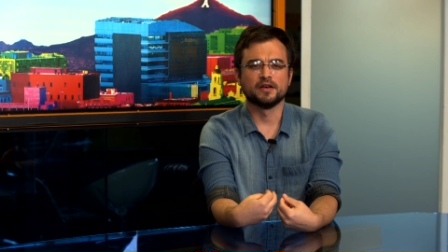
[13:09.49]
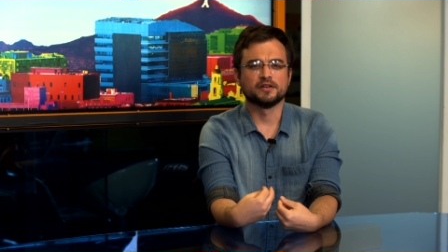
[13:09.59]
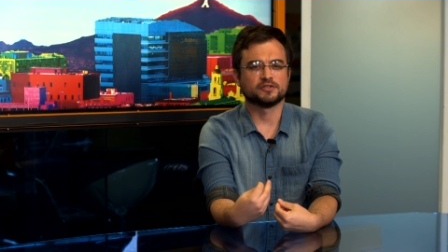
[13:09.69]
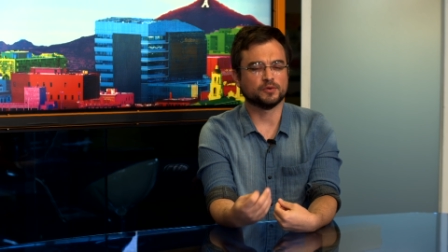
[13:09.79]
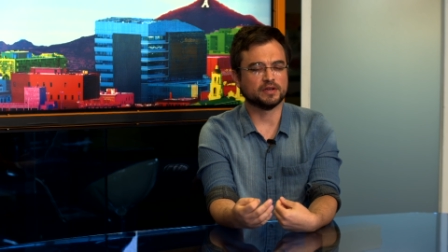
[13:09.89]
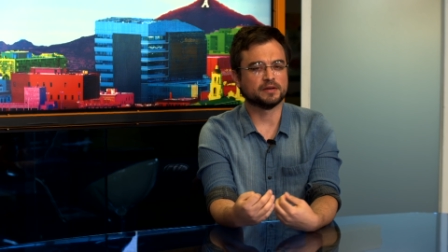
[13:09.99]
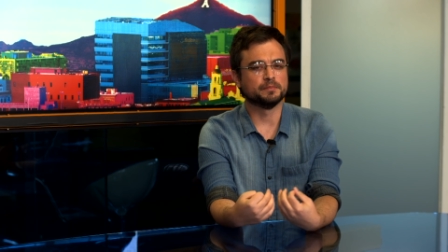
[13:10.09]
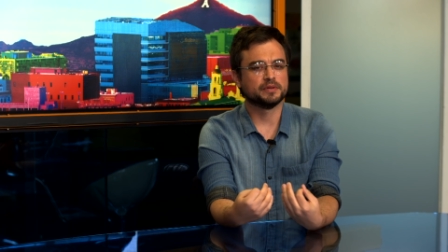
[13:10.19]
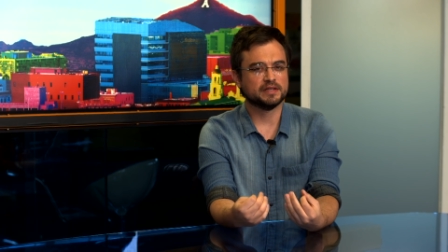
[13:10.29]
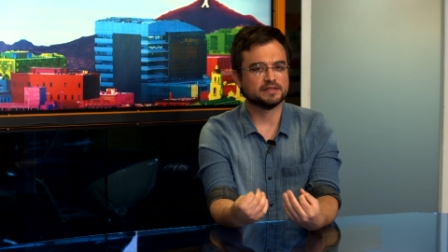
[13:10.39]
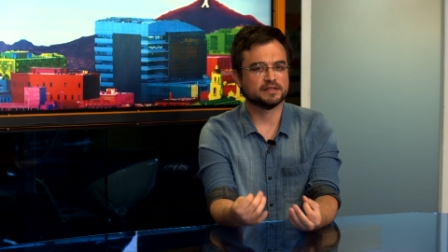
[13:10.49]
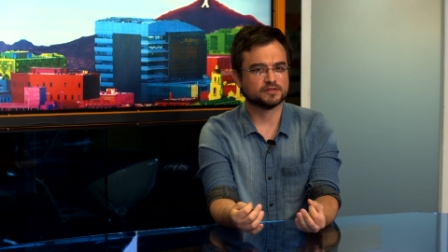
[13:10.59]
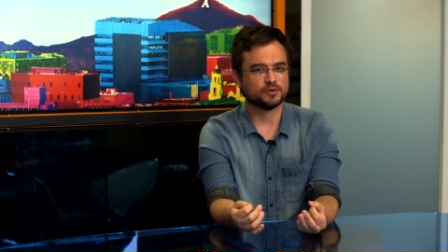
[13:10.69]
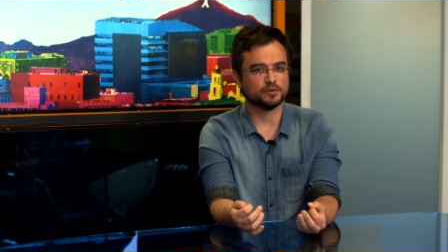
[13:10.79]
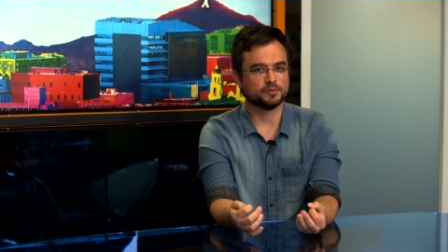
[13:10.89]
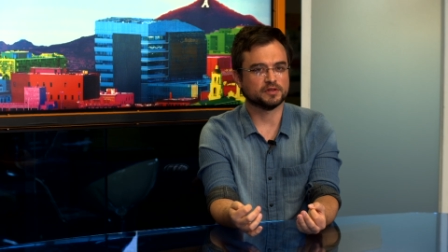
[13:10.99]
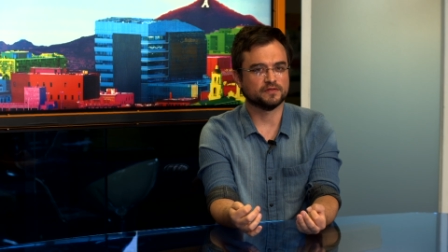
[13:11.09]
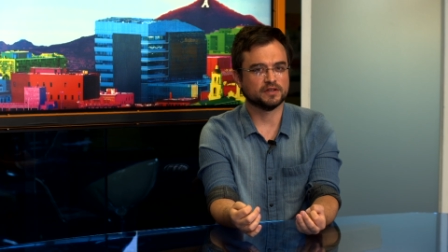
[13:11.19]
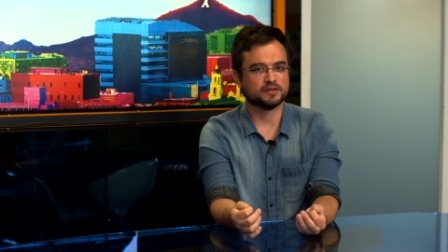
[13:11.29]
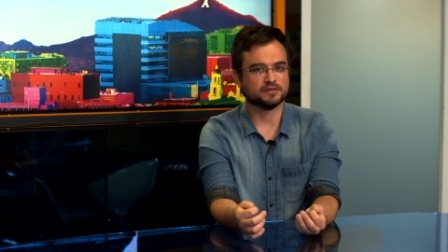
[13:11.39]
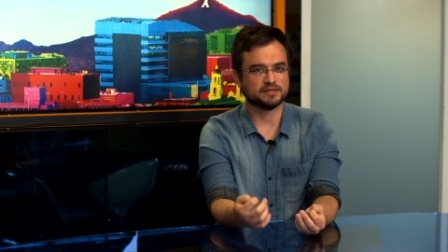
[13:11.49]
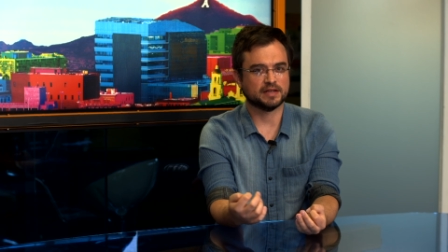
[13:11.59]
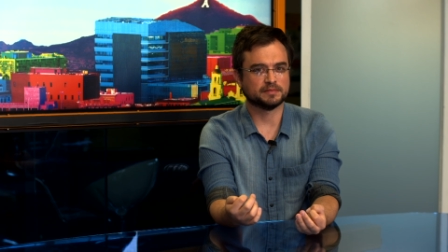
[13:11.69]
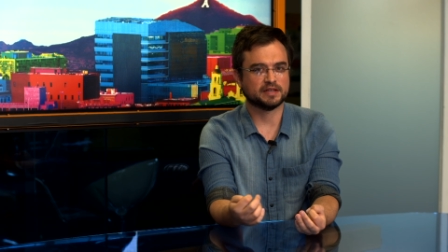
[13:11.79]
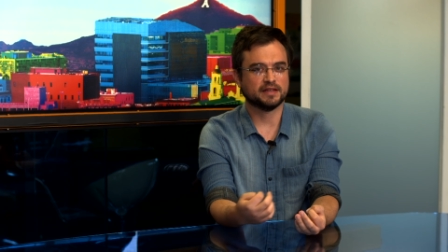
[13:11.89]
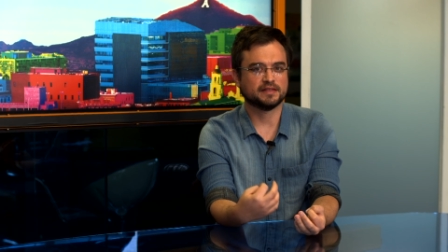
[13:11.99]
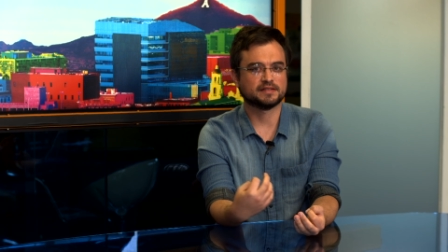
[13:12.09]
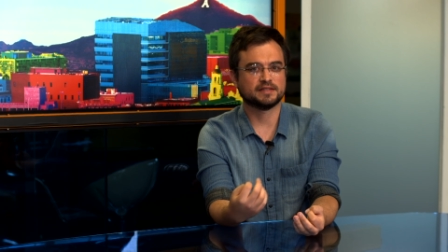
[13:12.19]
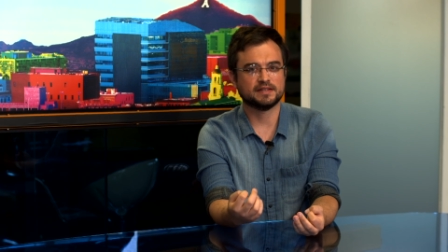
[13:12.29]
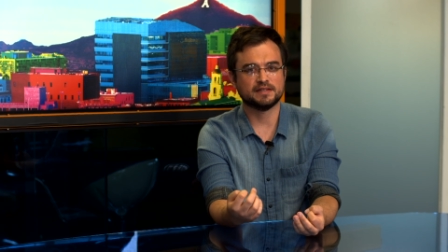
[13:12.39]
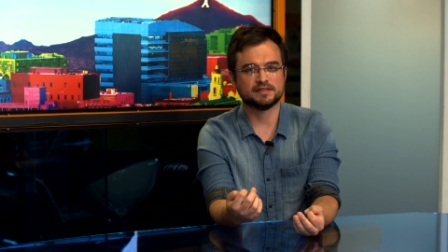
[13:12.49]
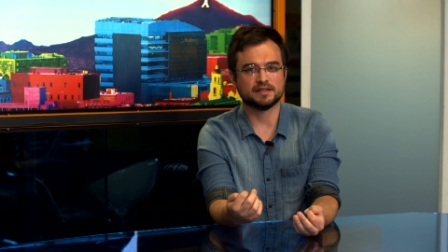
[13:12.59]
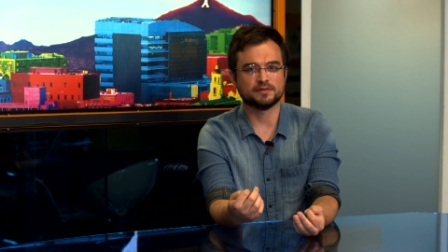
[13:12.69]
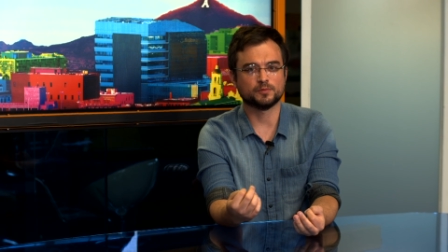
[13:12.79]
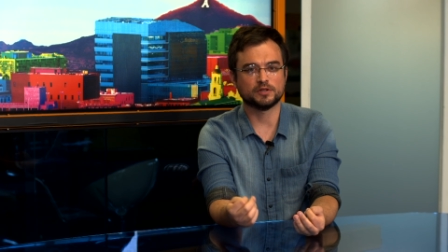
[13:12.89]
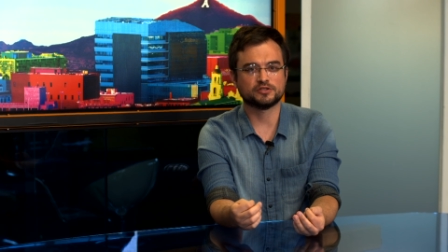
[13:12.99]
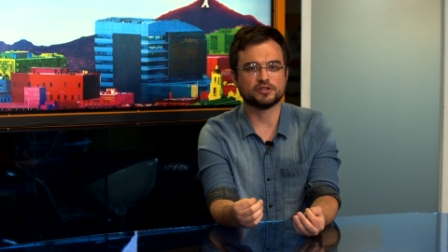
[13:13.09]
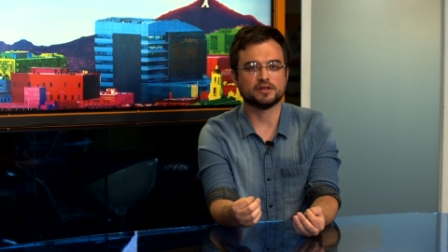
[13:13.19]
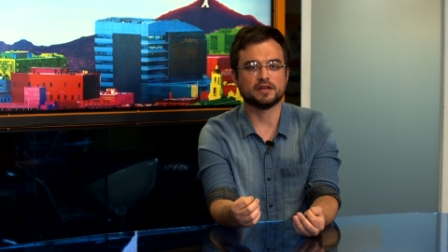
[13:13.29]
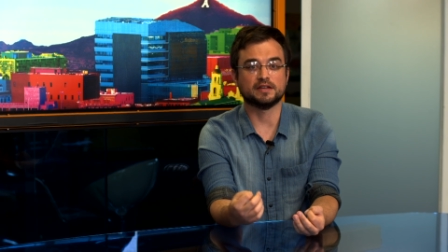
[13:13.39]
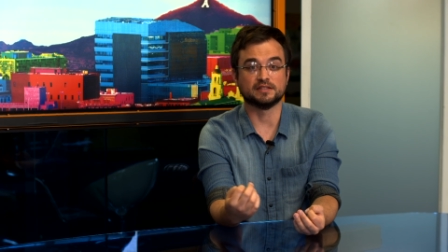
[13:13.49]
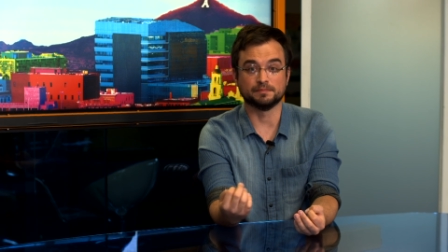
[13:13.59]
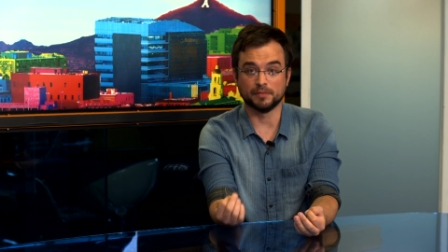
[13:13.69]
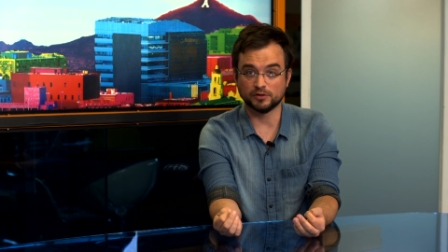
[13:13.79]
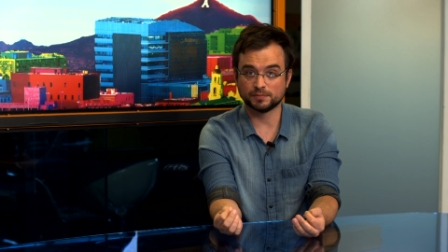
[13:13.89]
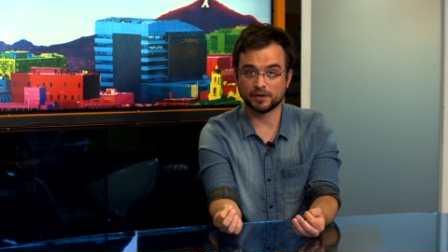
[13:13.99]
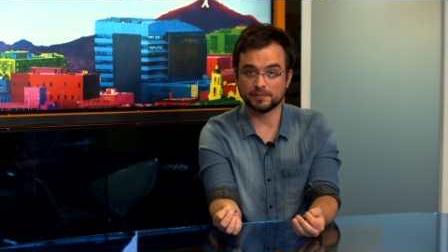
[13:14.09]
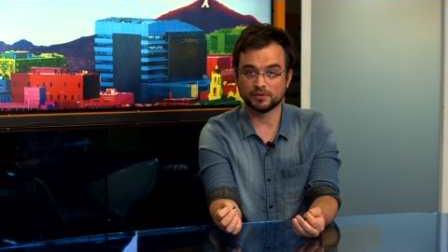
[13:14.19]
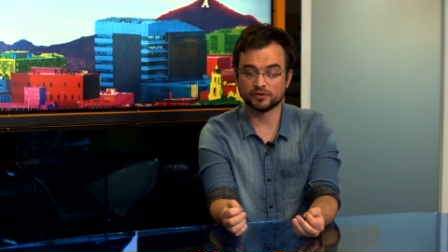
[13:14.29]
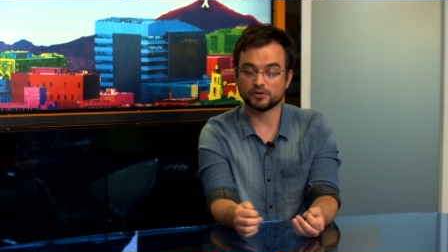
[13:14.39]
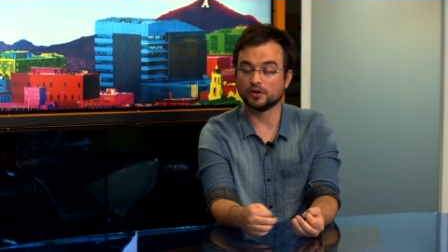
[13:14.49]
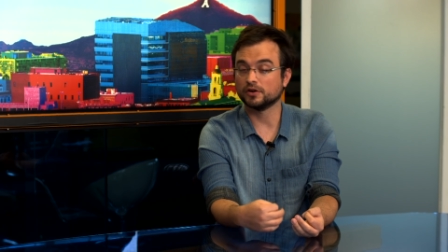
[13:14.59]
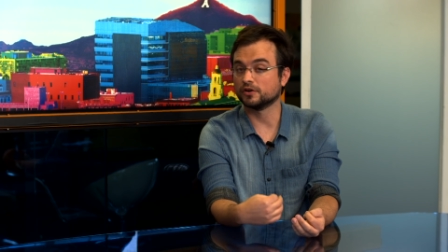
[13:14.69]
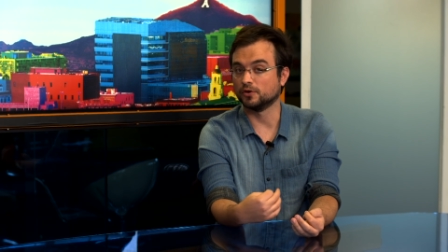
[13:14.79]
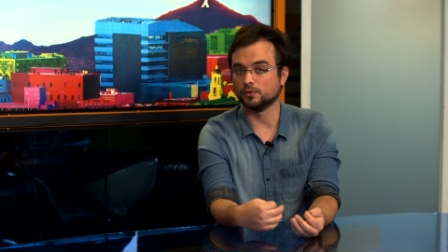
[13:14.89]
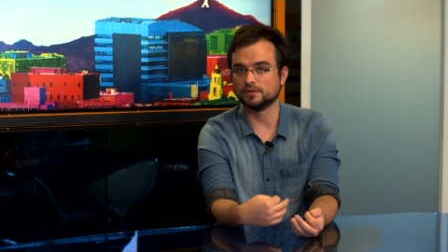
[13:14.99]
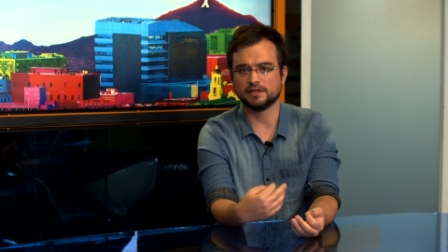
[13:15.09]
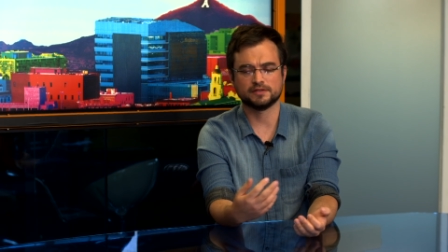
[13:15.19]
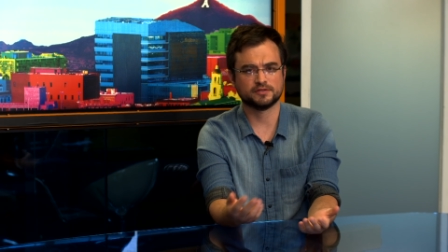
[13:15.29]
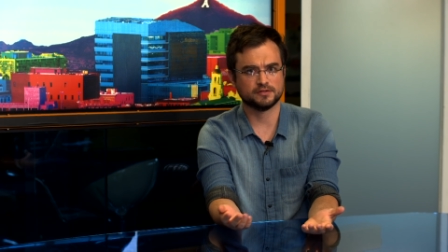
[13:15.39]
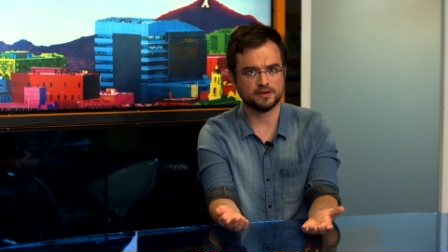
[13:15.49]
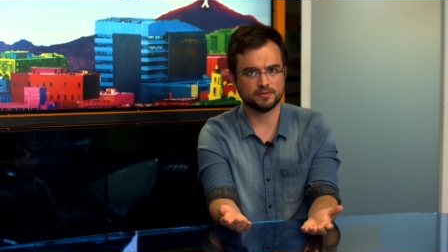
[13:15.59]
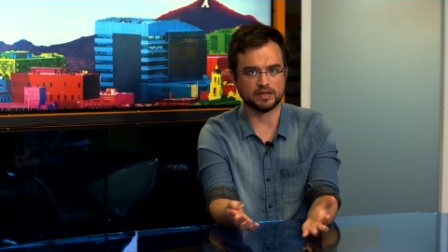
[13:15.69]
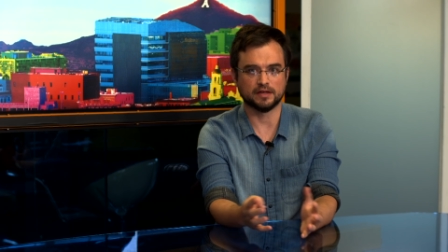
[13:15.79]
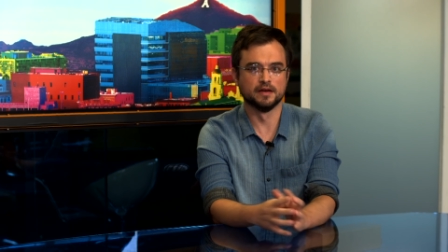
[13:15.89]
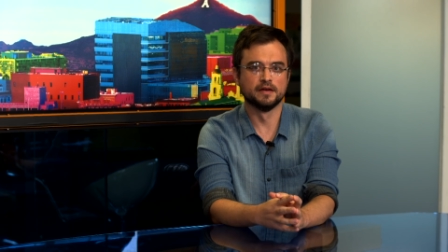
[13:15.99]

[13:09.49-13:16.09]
So in complete discord with the vehicle's namesake, the cities in which it is most popular are cold and snowy.